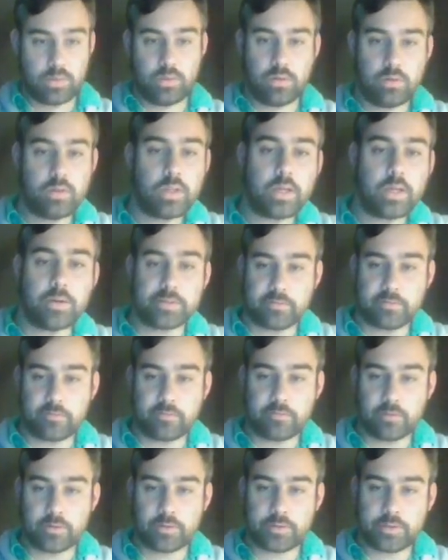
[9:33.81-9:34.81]
Well, that was
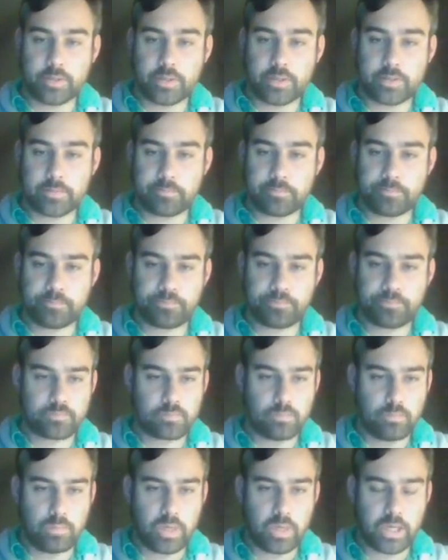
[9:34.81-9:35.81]
unfortunate,
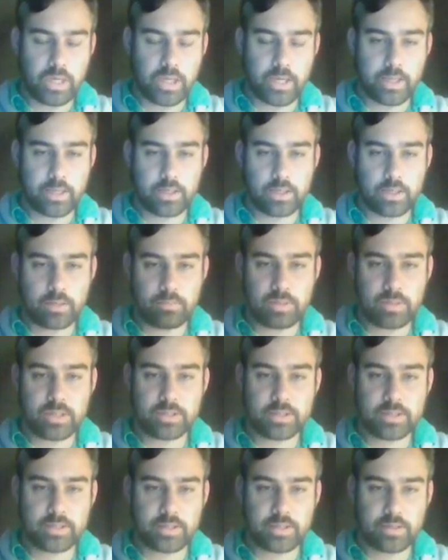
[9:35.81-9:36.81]
but it means
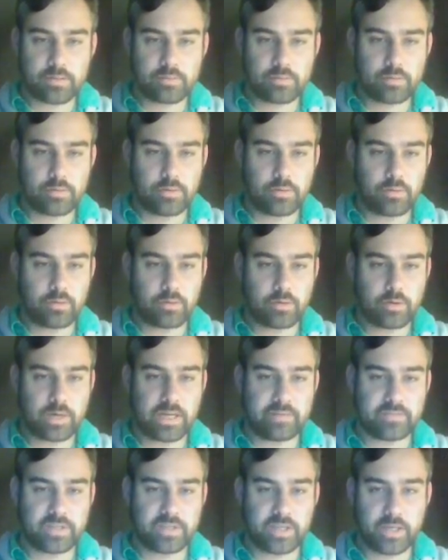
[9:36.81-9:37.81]
that they don't no longer
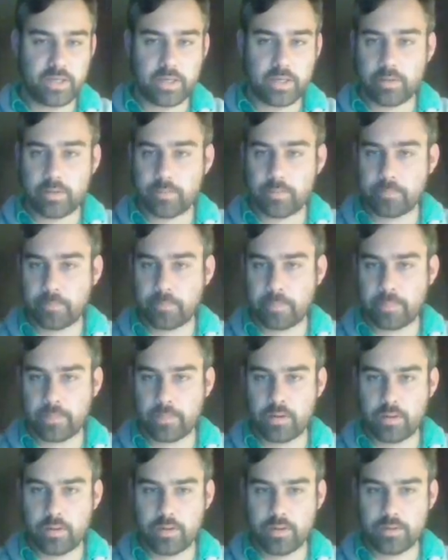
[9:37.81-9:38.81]
have decay.
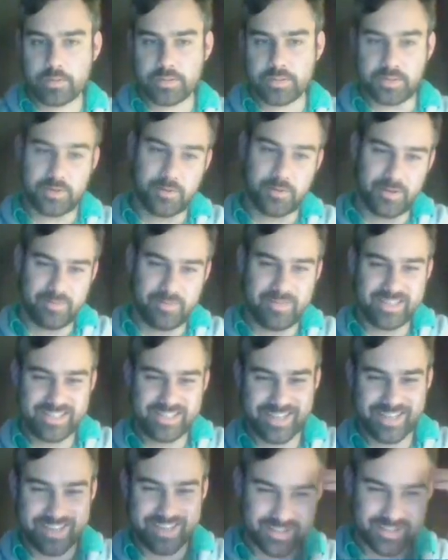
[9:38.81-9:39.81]
So it means
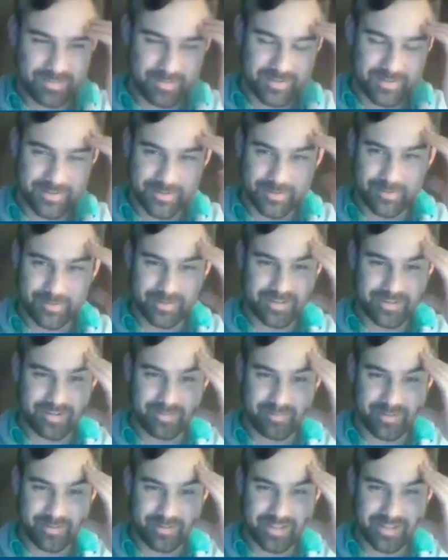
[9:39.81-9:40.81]
I can Splinter Twin
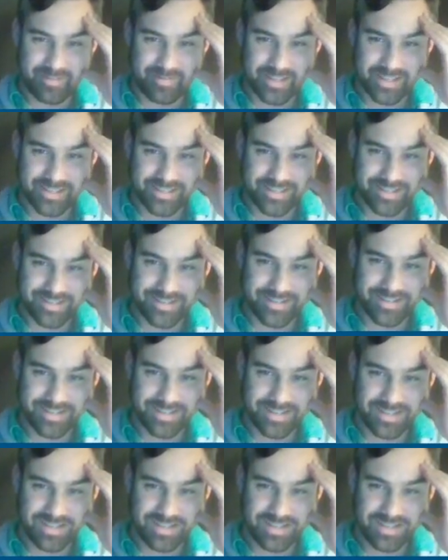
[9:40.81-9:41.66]
combo them next turn.